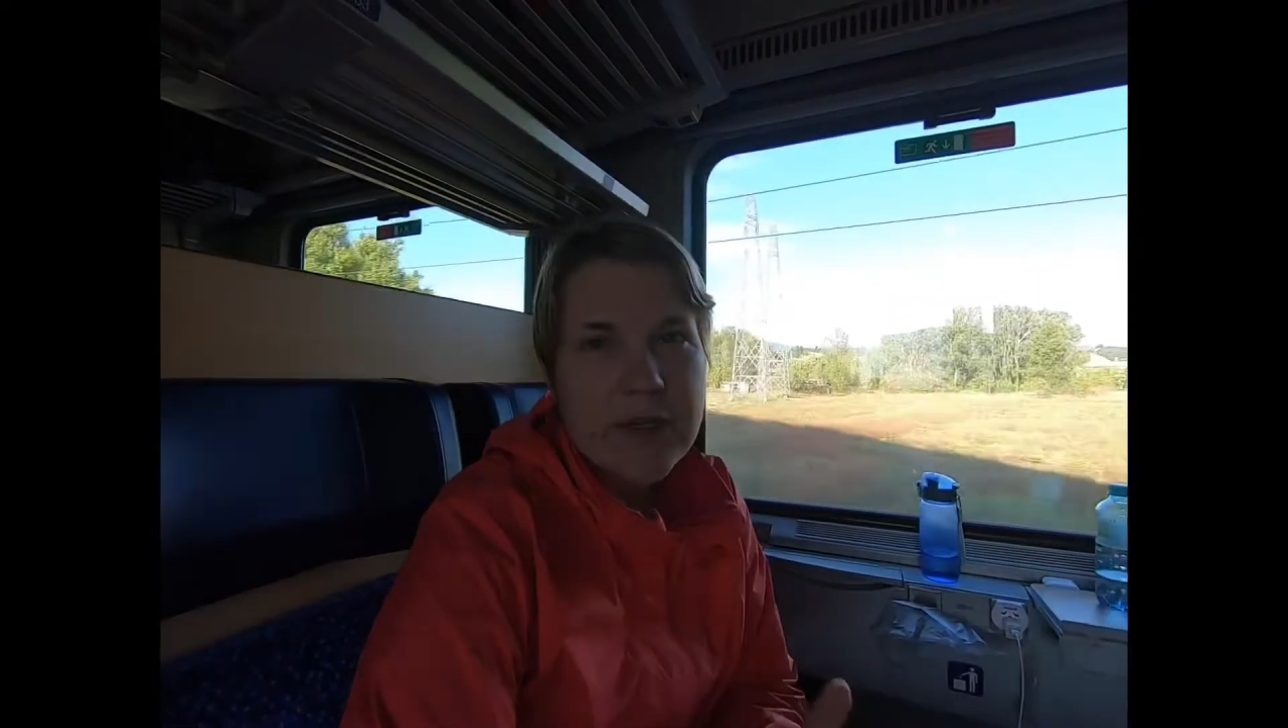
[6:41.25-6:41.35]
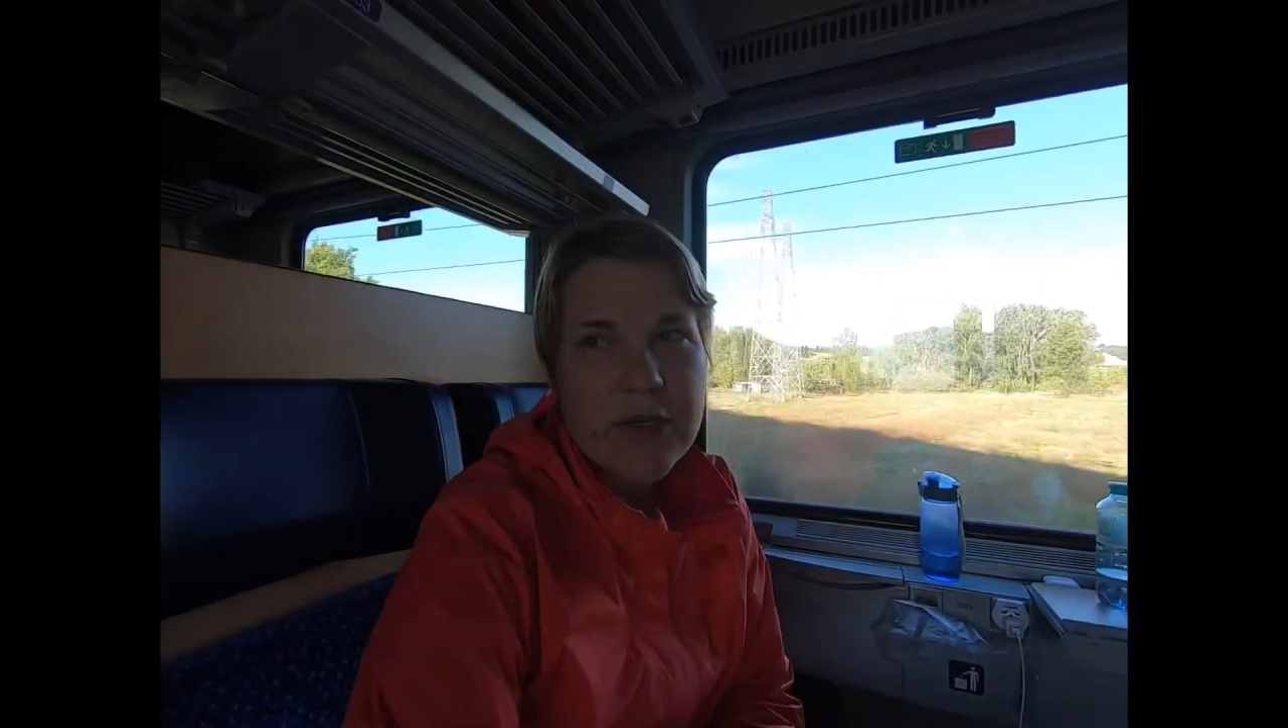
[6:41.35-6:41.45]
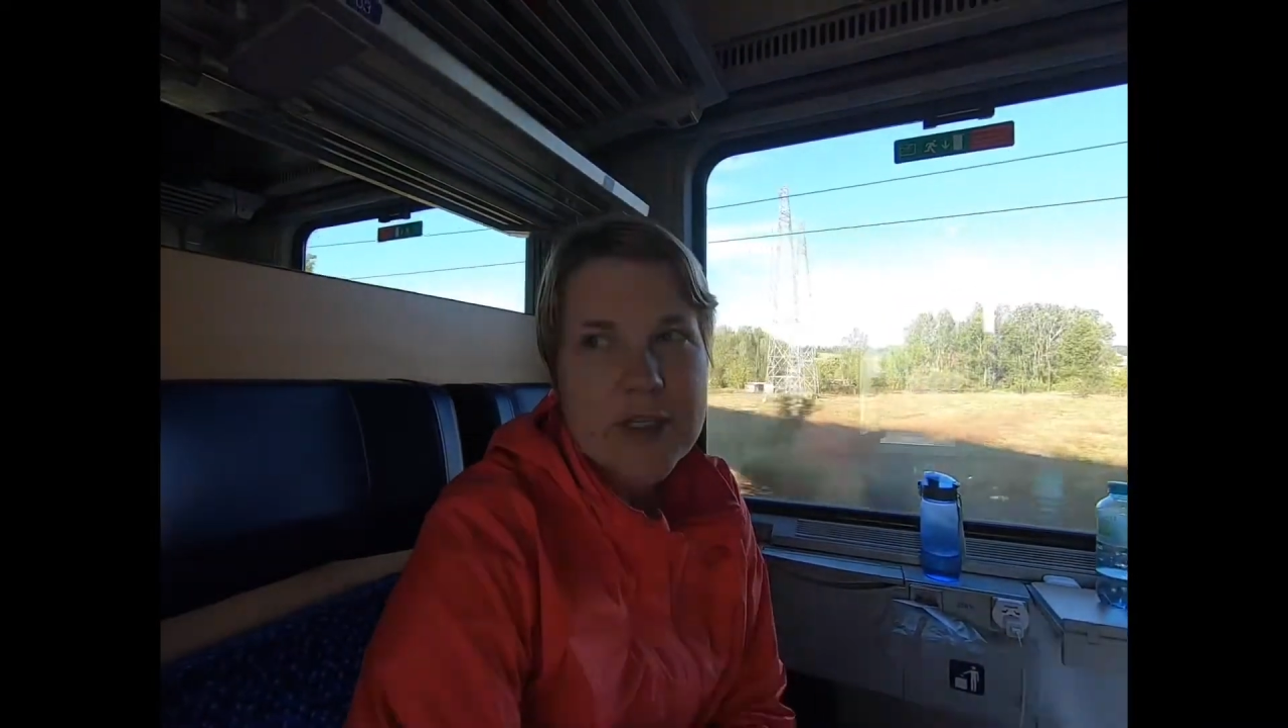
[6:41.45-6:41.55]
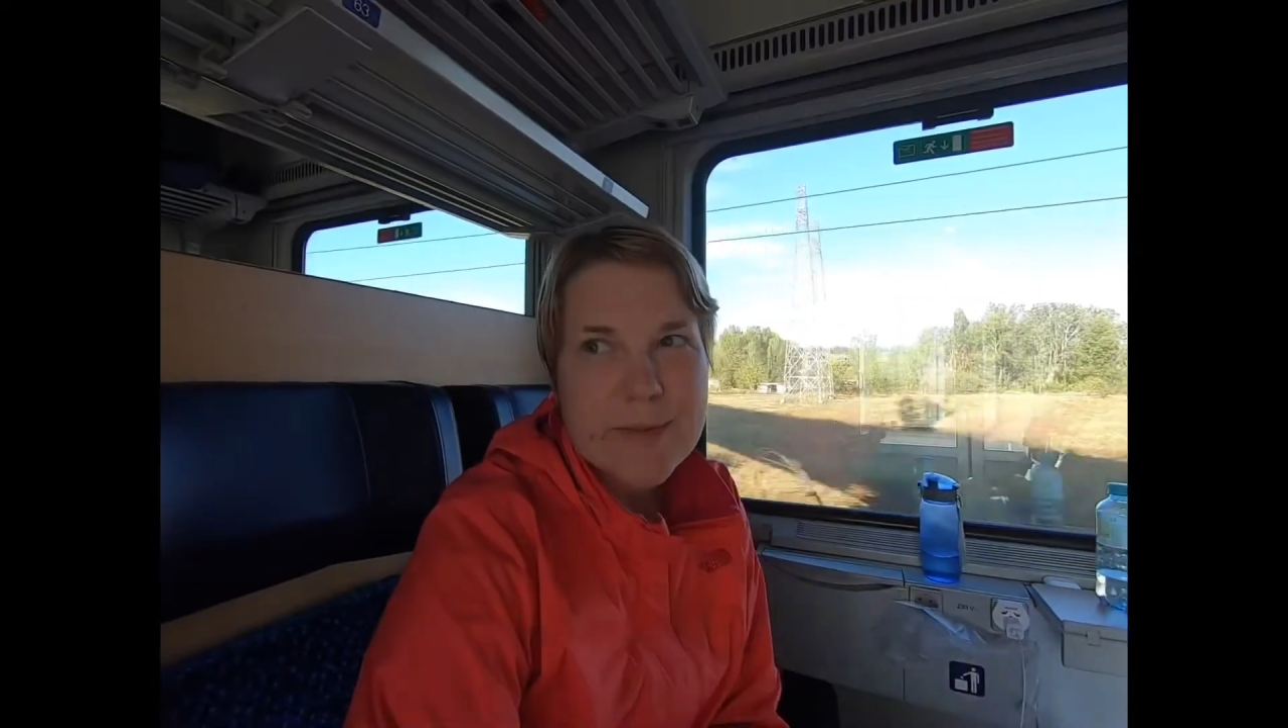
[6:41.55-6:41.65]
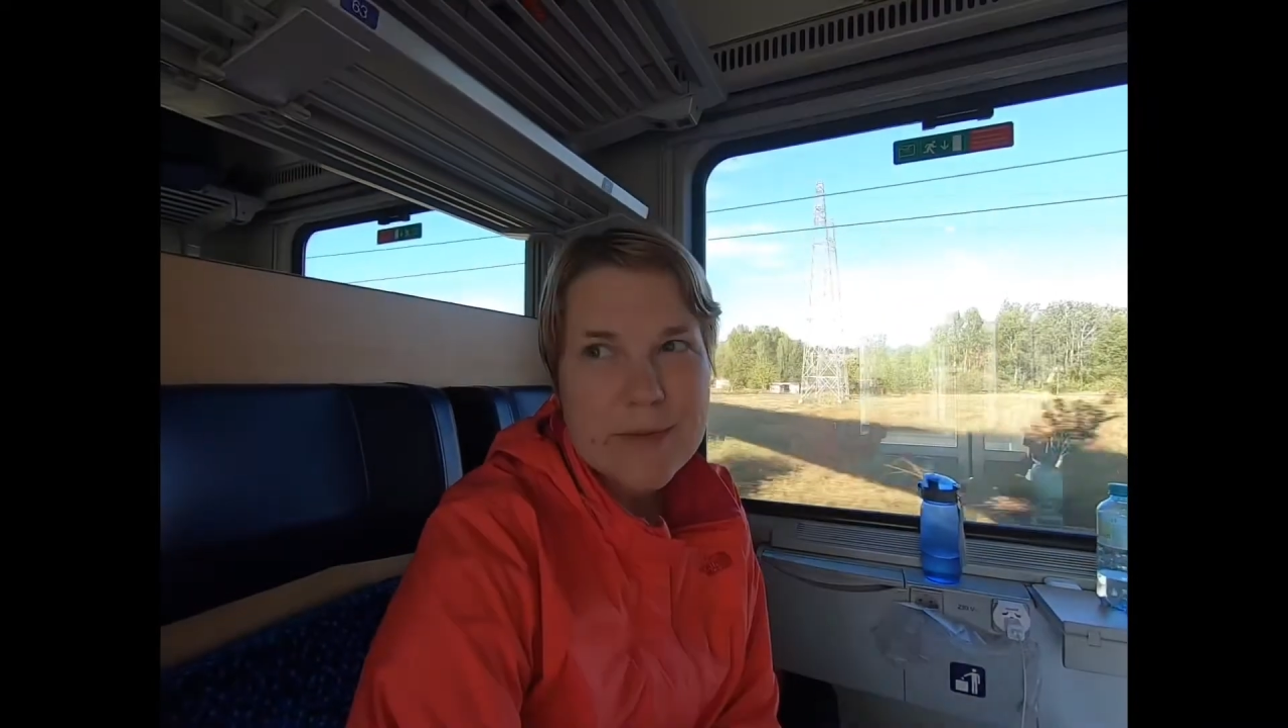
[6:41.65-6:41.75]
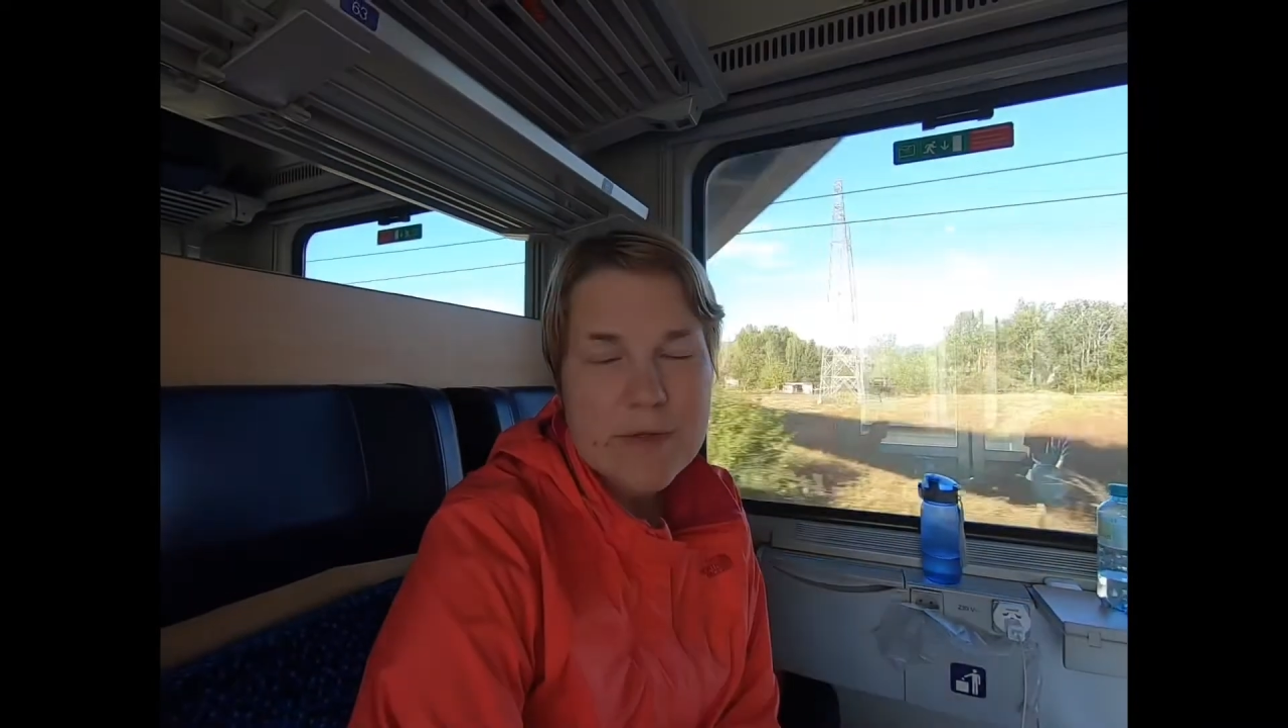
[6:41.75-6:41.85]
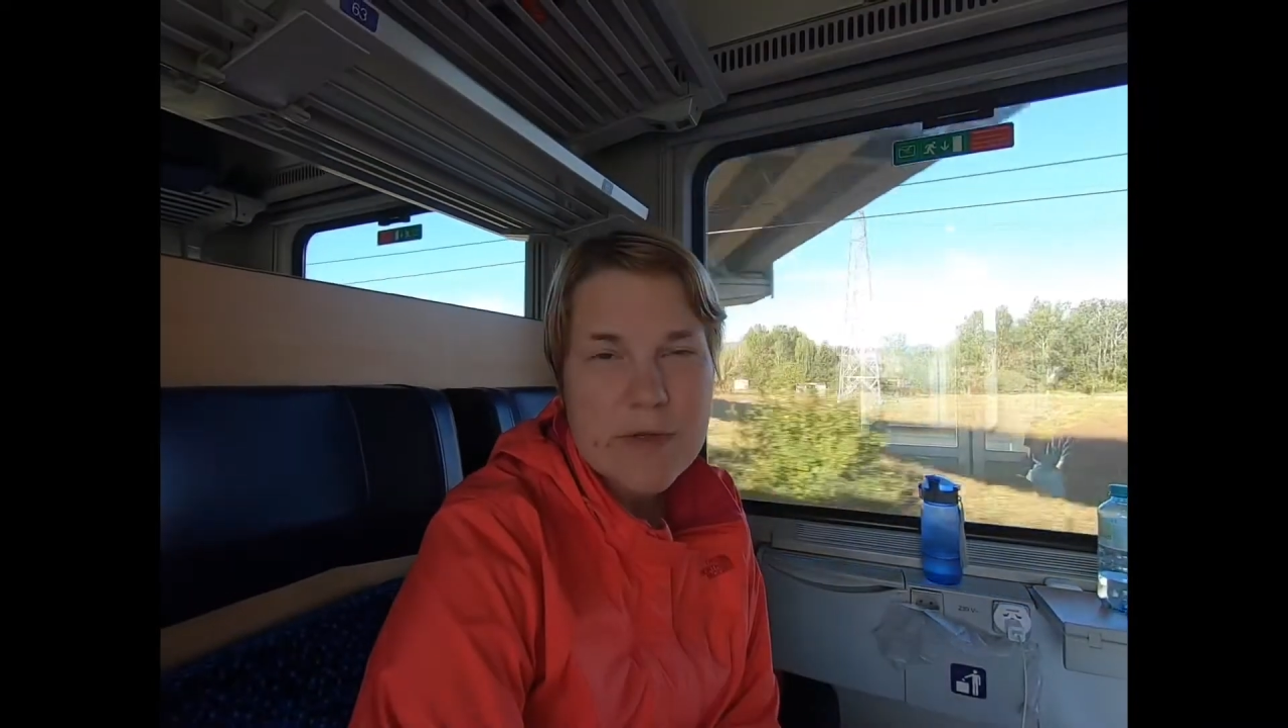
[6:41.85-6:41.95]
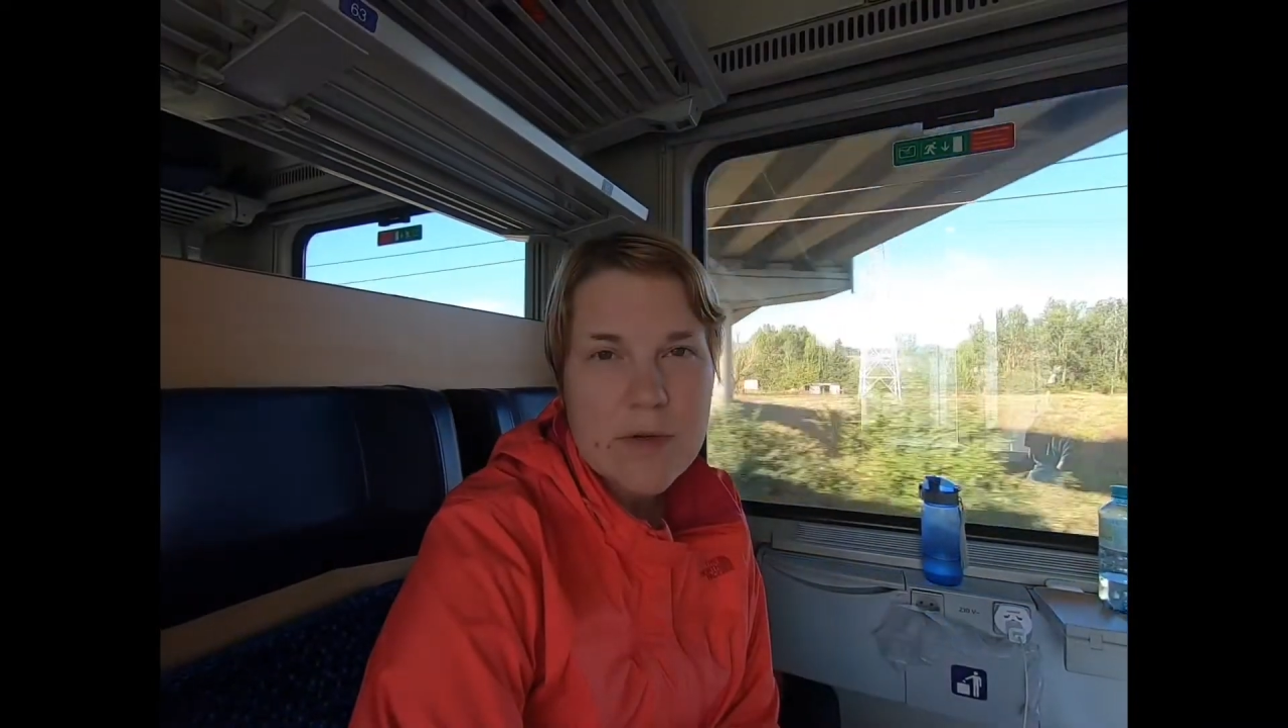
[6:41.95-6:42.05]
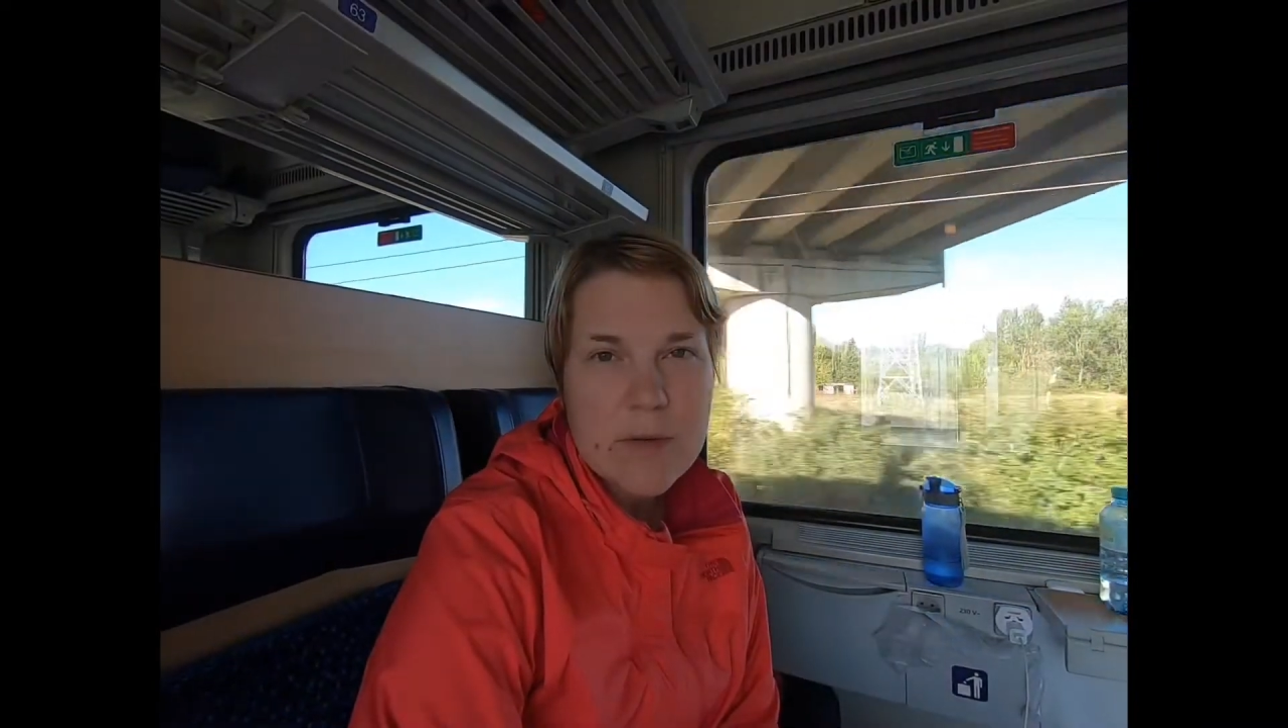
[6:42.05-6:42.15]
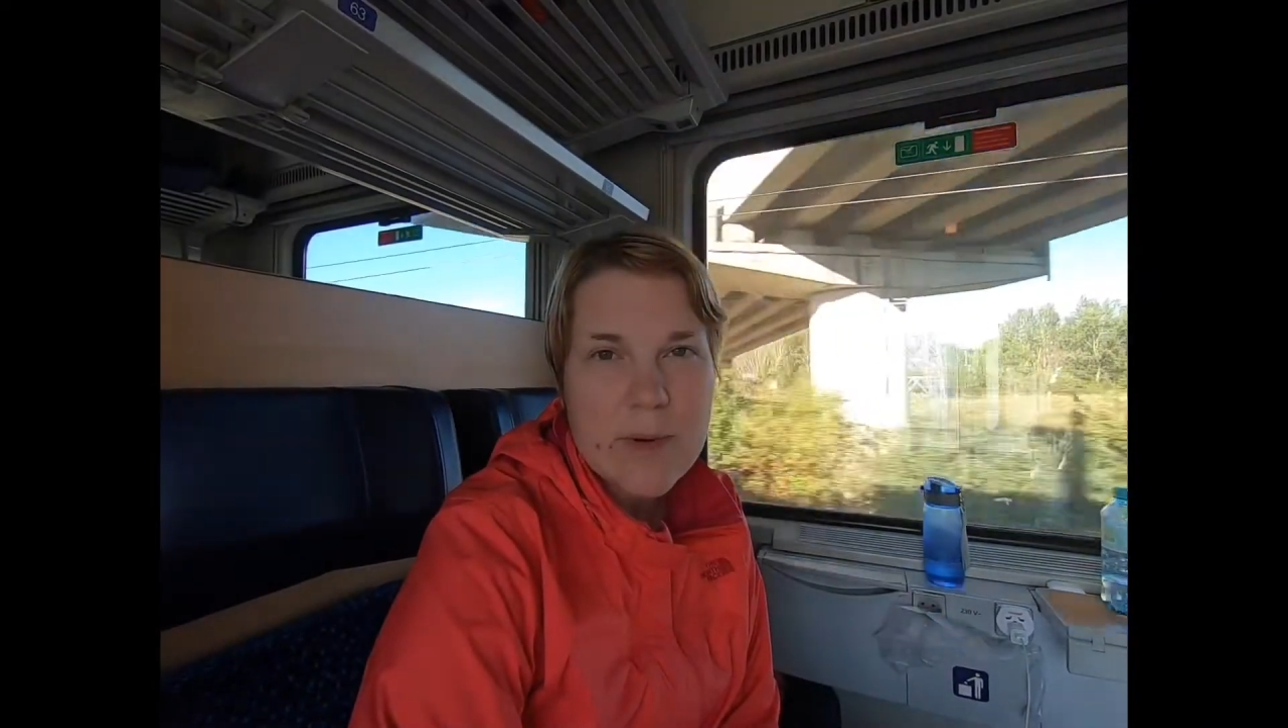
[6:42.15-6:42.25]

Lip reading: you're not supposed to do,